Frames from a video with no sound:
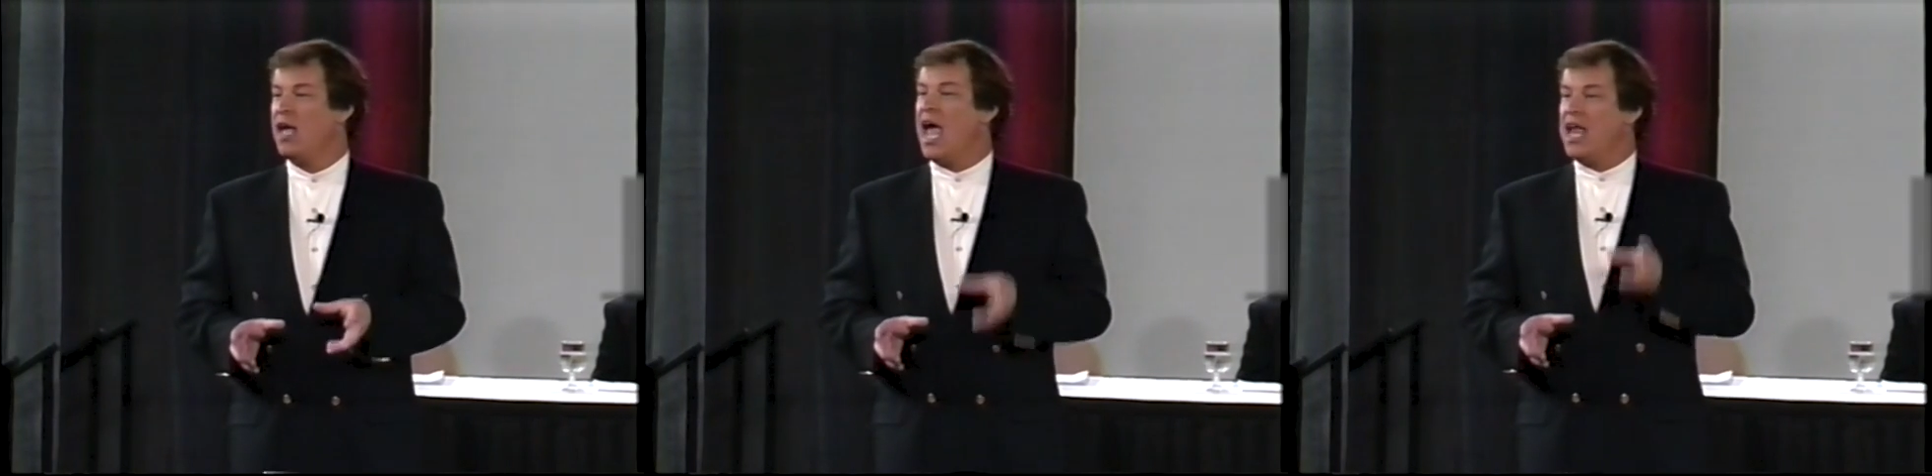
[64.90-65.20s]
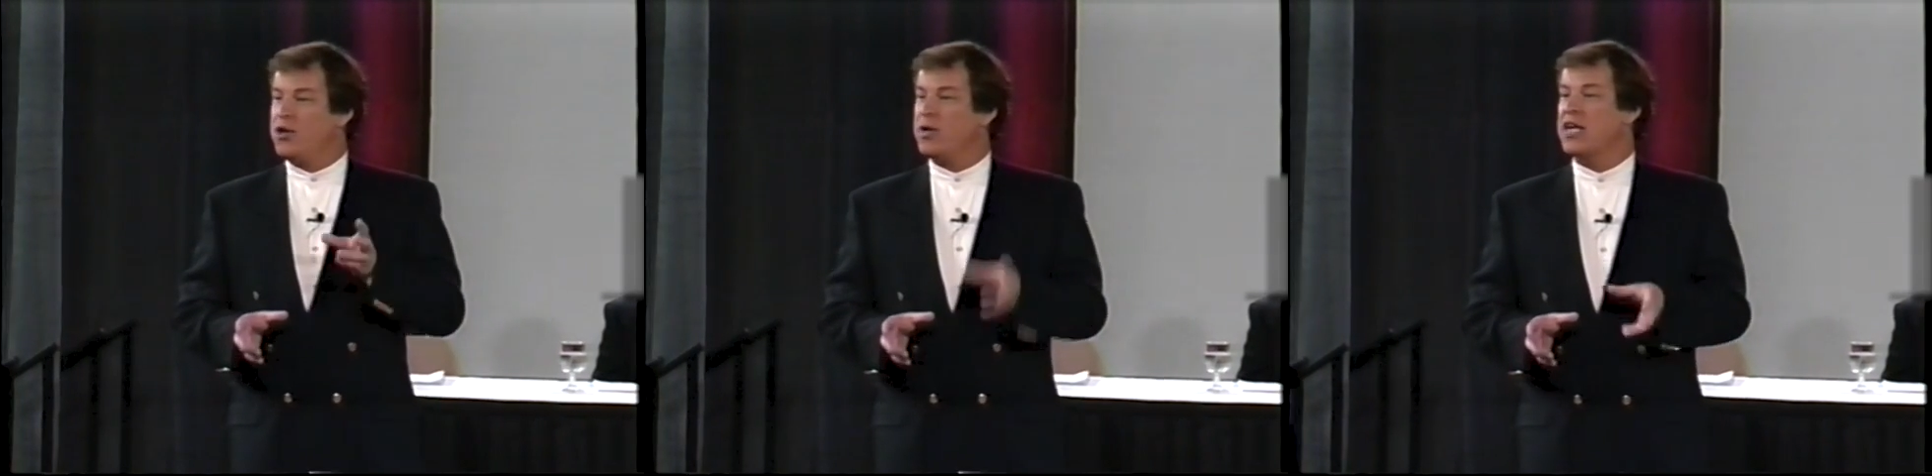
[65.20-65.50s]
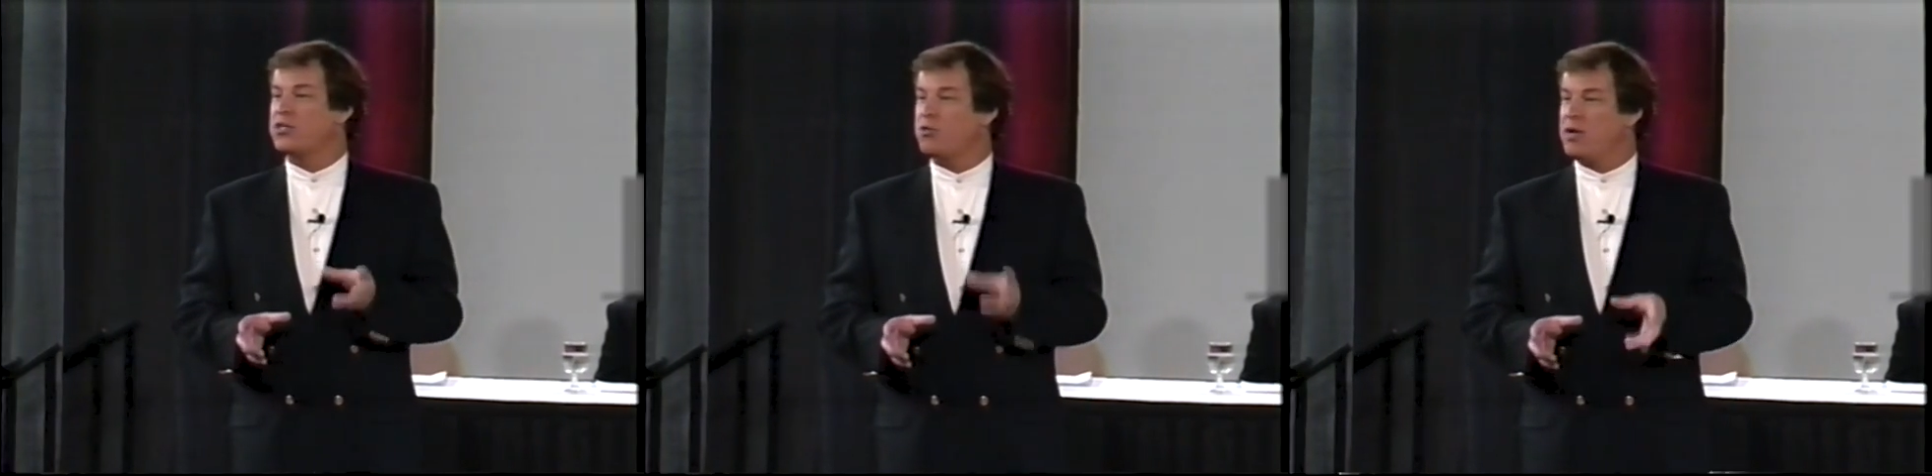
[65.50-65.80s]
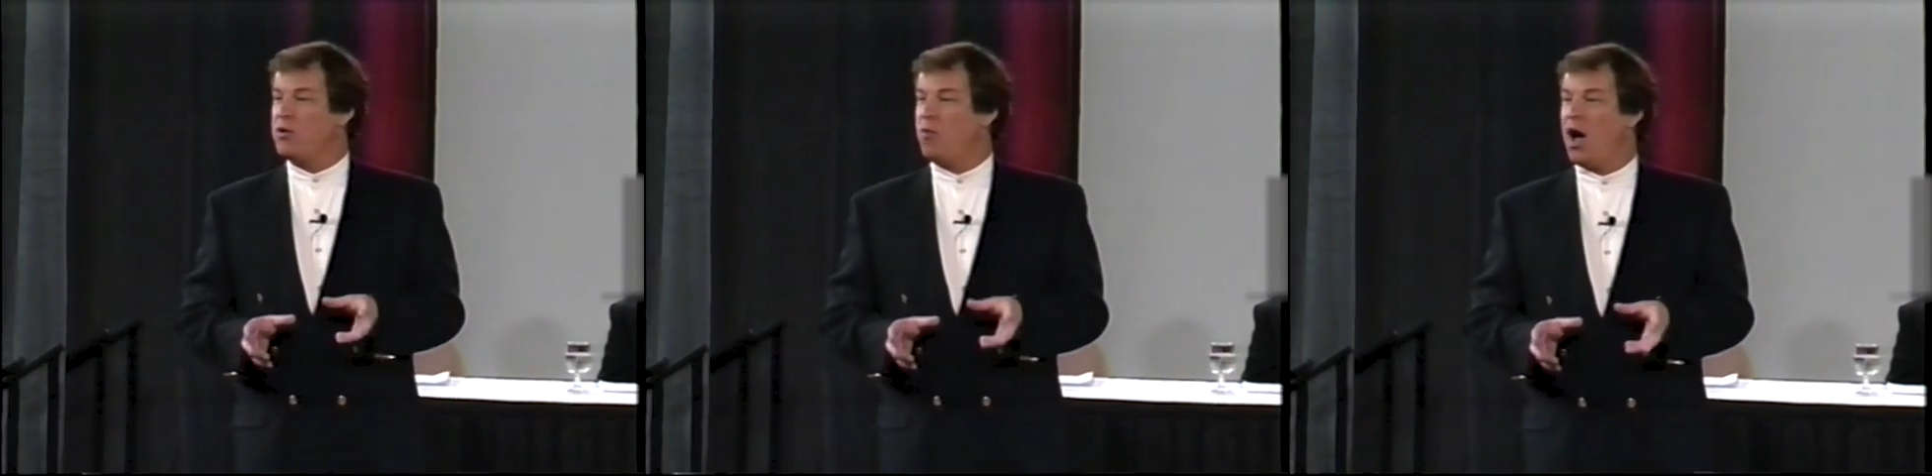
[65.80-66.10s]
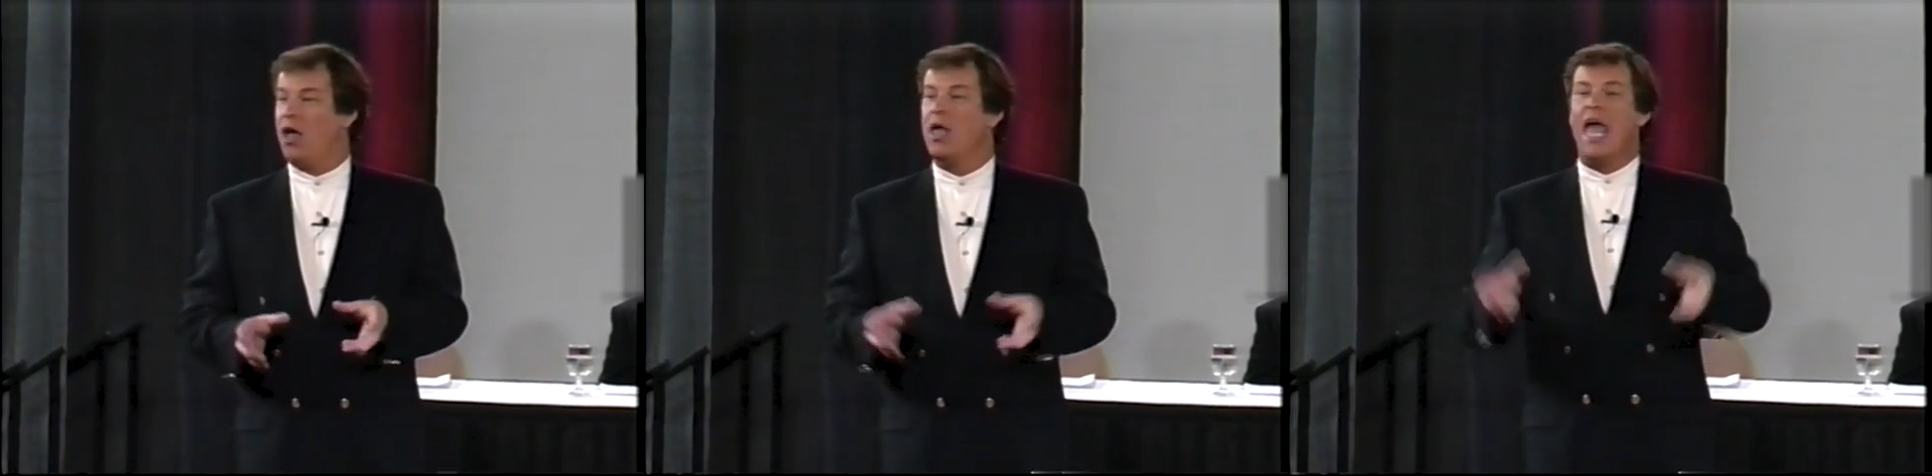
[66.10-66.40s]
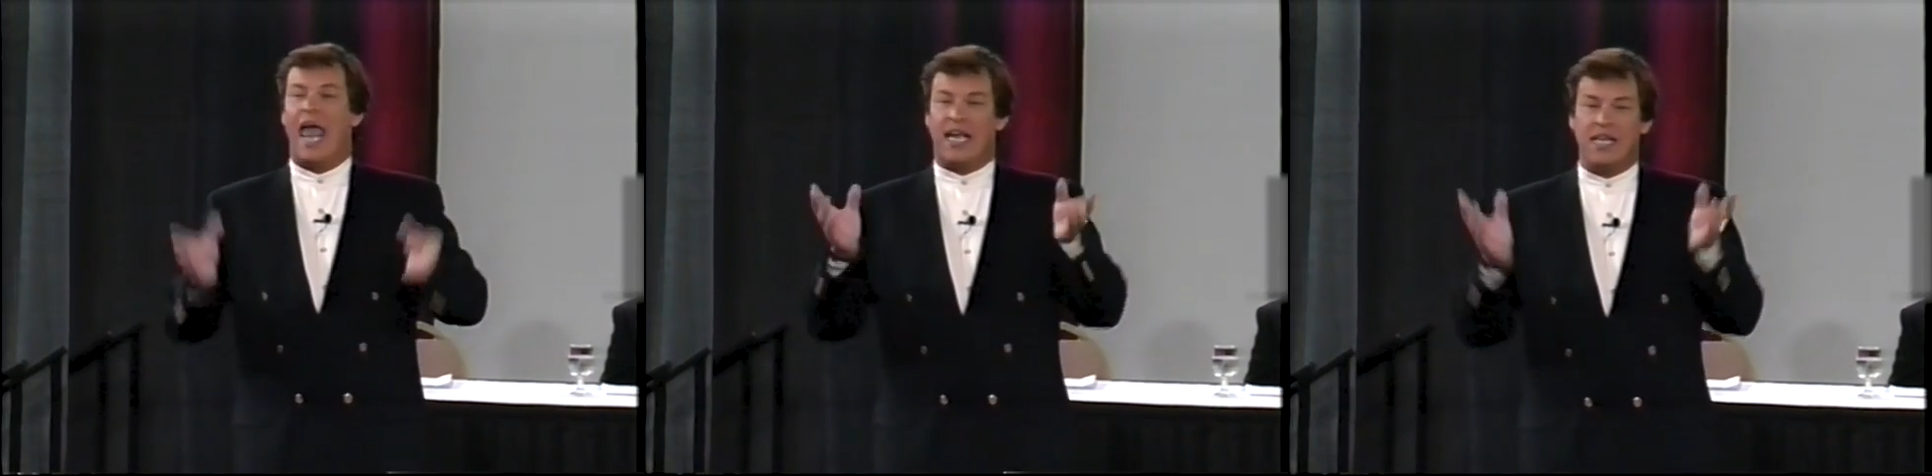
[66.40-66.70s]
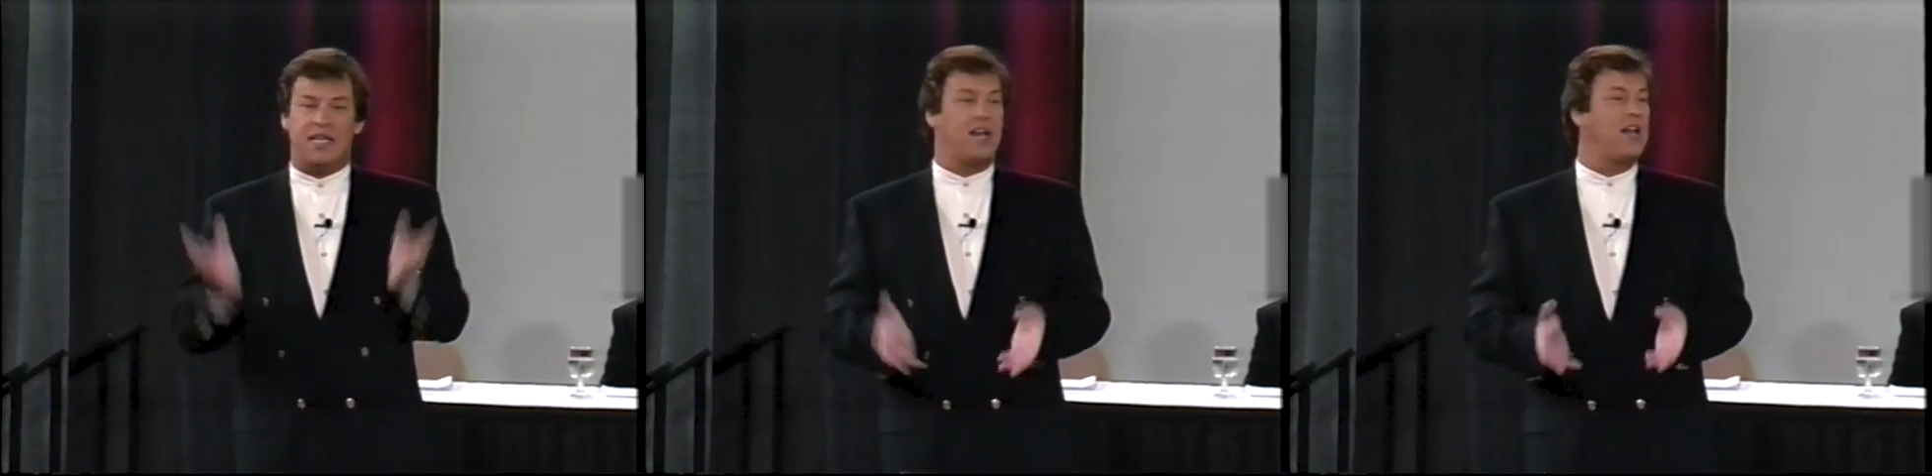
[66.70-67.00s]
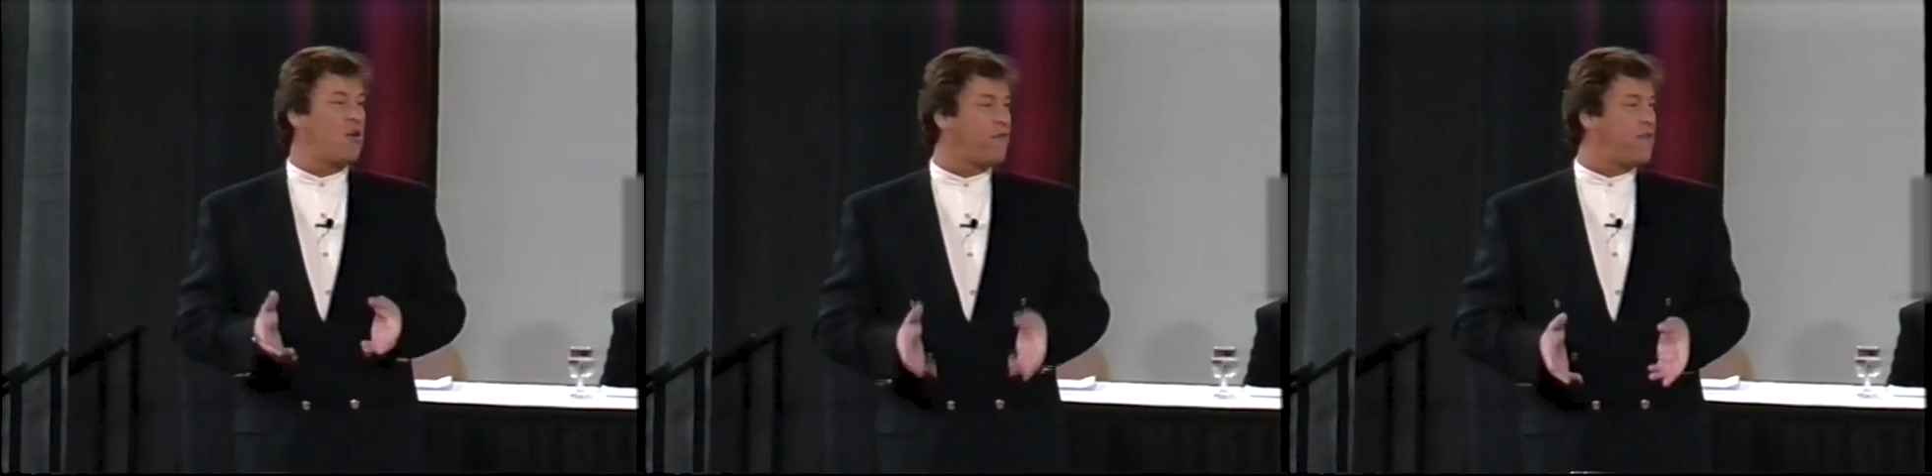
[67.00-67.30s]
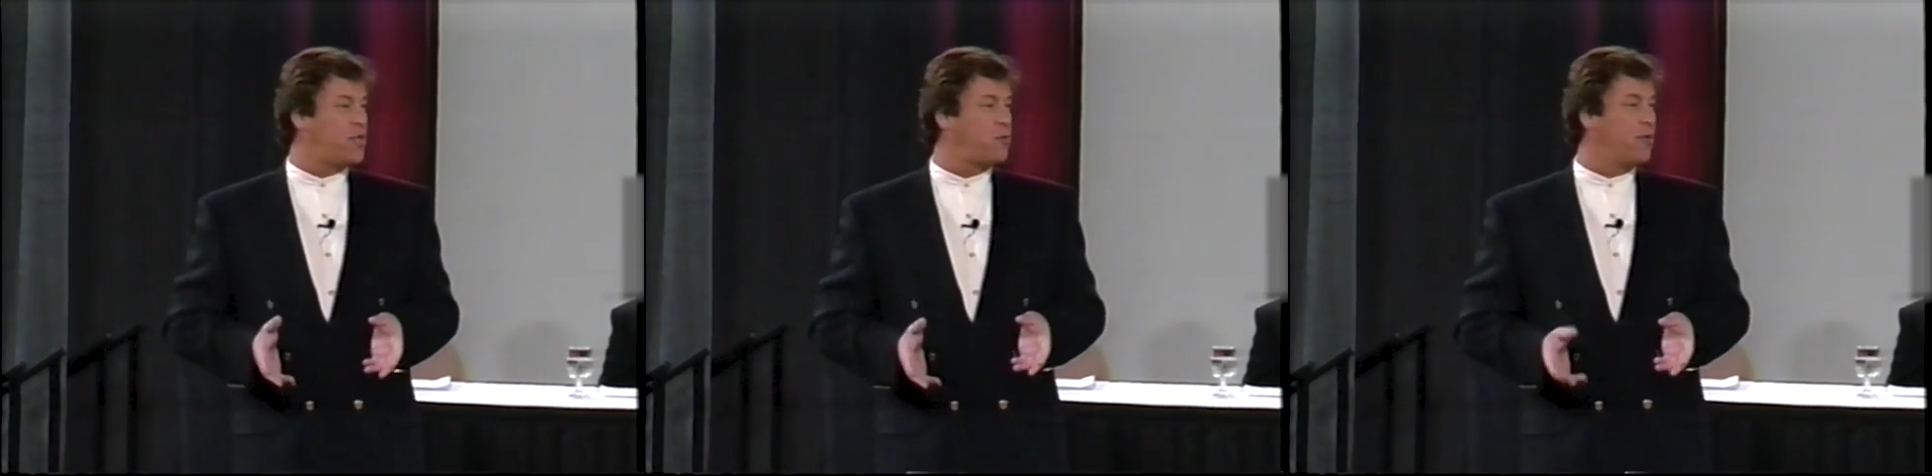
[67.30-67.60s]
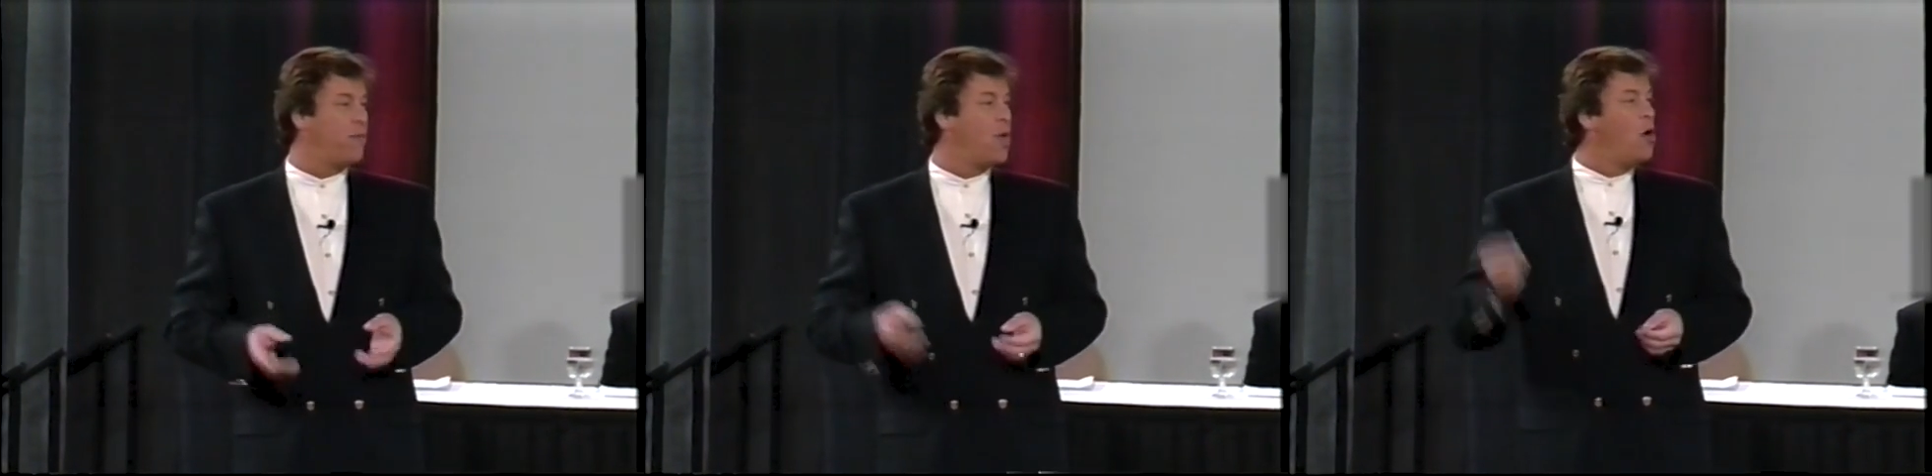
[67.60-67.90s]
and doing extremely well and continue to interface with them.